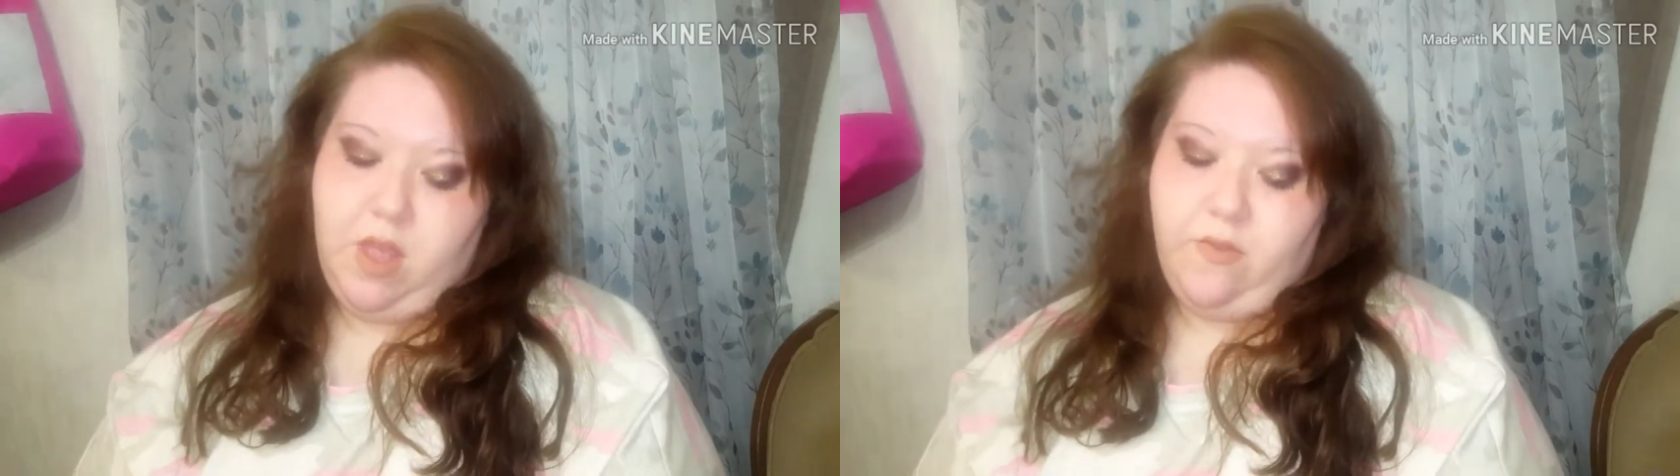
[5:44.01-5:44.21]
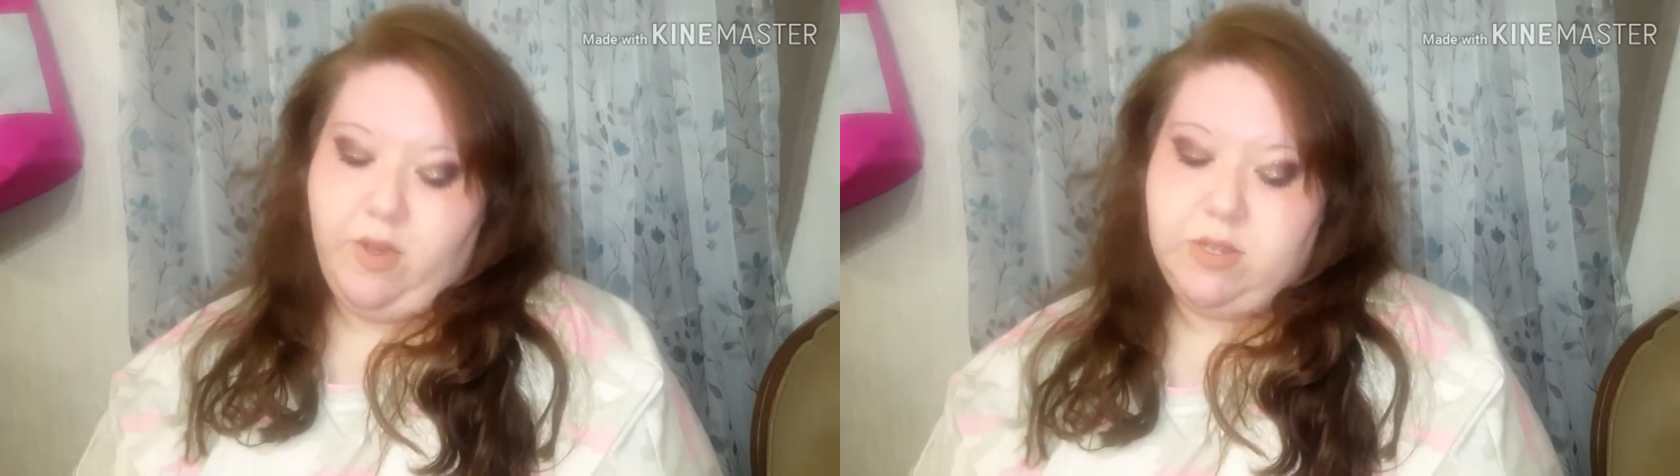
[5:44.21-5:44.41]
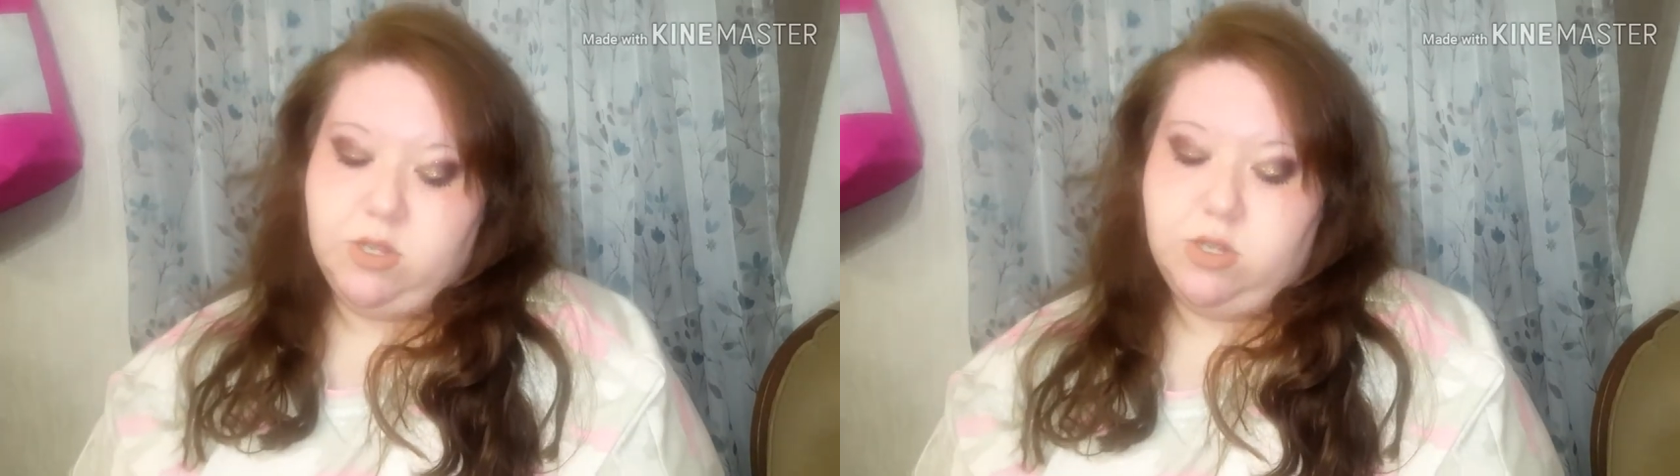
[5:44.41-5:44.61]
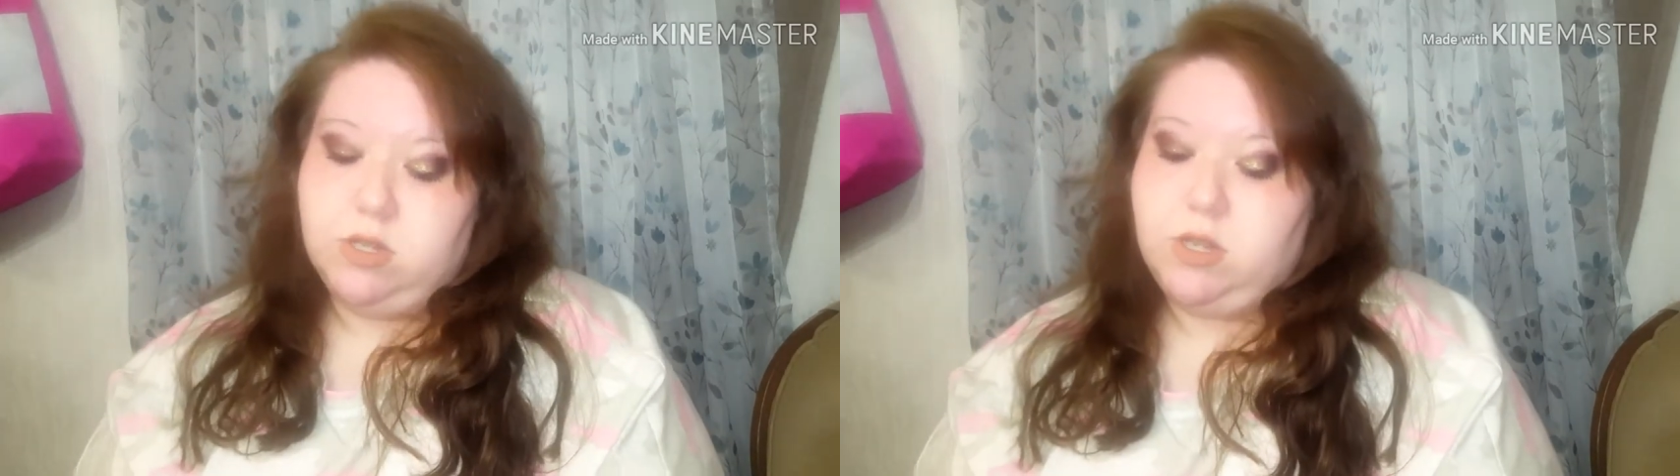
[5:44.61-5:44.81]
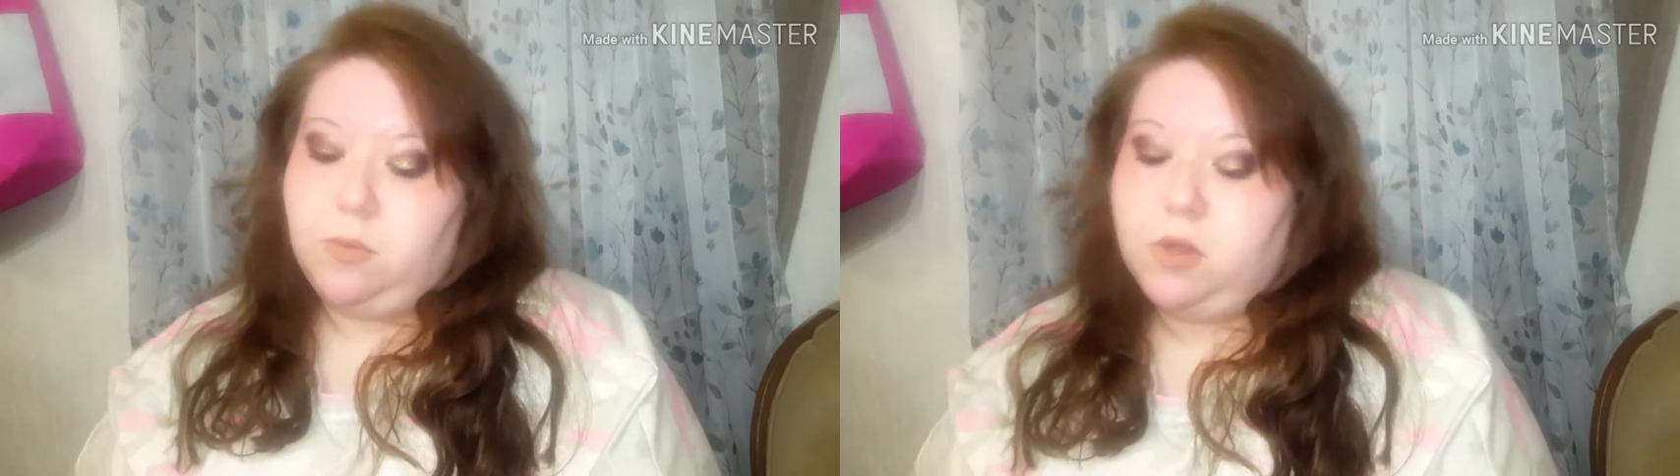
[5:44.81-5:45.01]
If this is
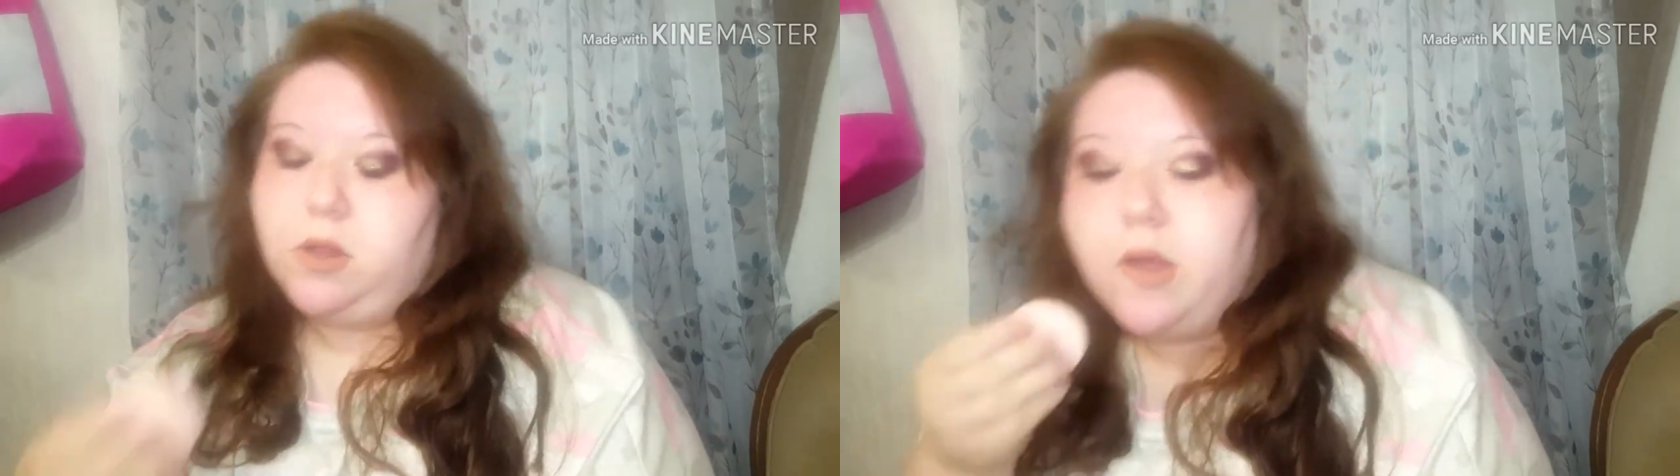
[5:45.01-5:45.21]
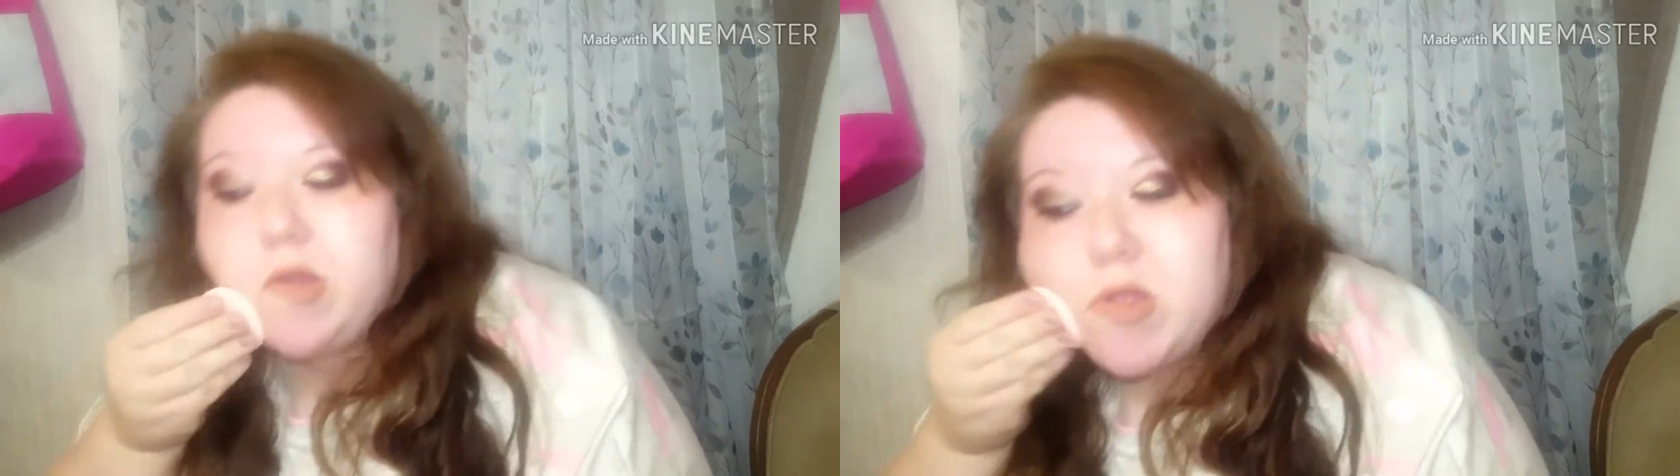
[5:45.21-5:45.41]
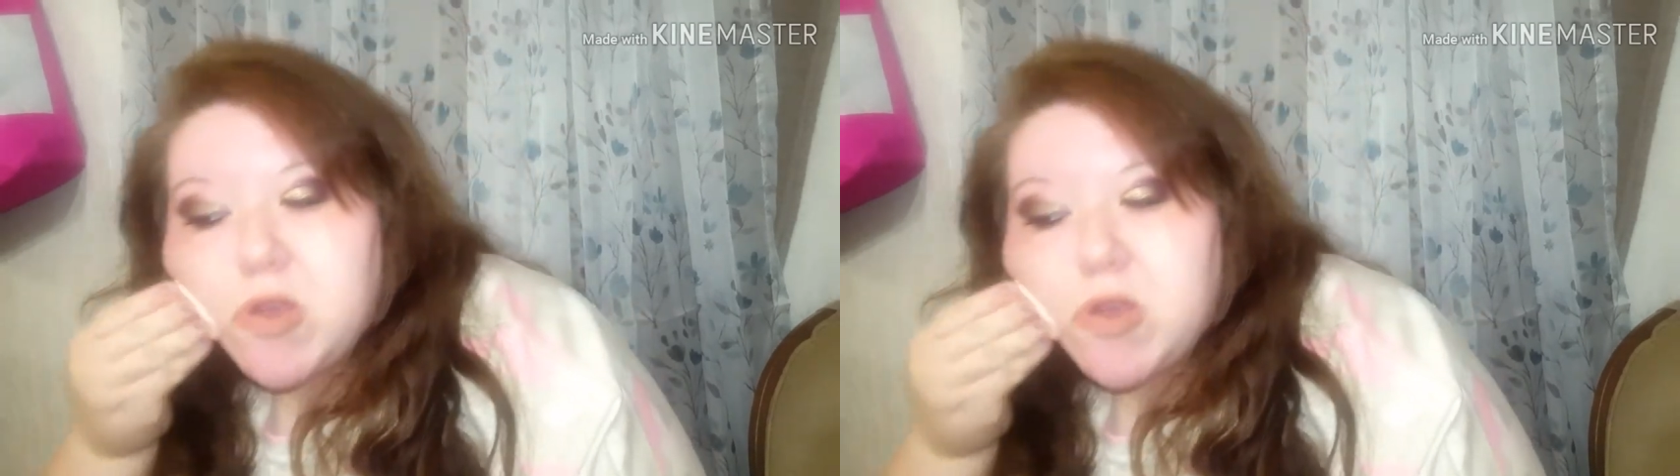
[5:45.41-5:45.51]
just something that